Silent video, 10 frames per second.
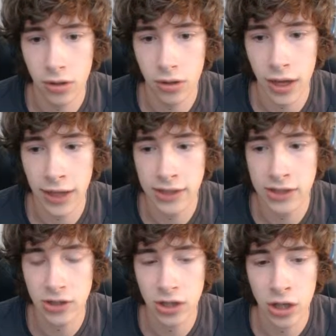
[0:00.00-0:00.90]
I
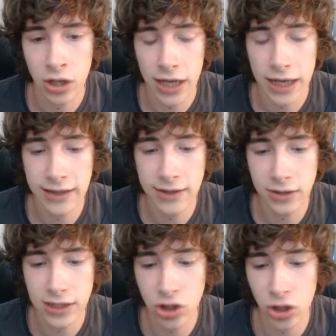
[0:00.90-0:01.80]
dis- Ethan
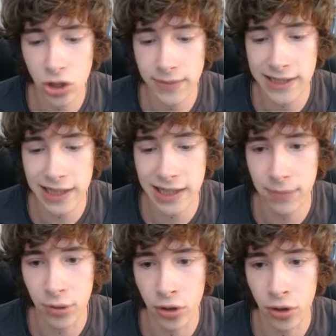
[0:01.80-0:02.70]
disturbed the
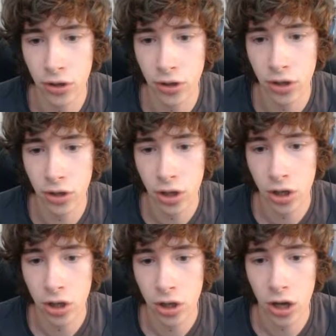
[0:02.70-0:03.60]
sleeper,
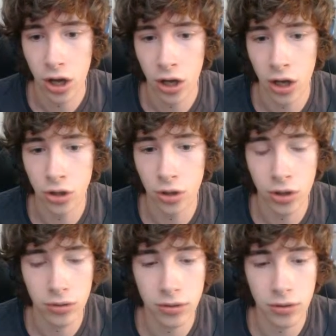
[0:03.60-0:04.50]
and
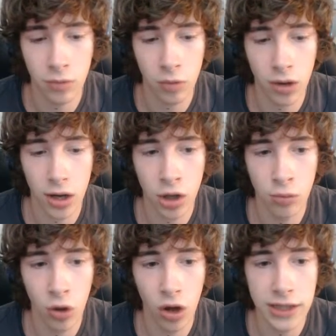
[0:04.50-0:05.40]
wh
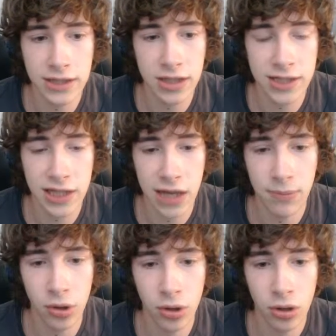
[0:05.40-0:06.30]
what is the
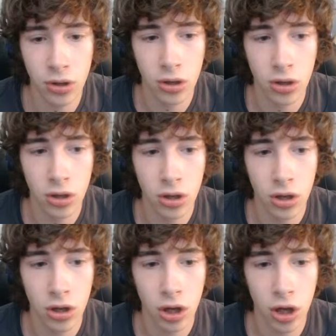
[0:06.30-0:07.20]
sleeper,
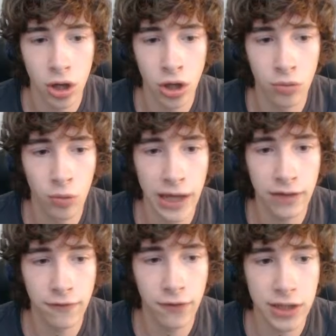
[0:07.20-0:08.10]
and where the
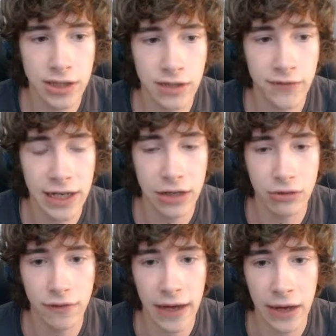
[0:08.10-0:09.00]
fuck is the
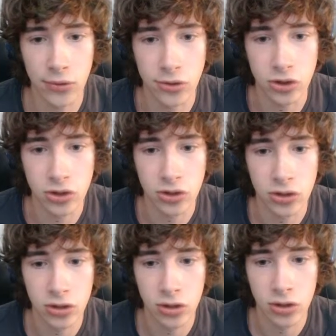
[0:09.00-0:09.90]
Vandergrift house?
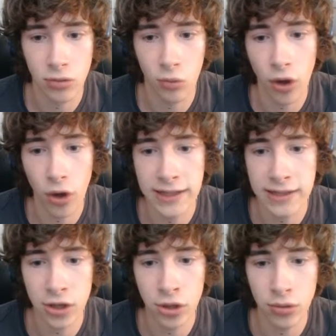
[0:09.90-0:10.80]
What is-
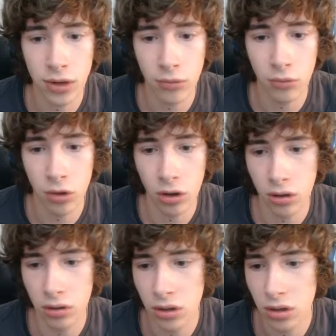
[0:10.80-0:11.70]
who- uh, what?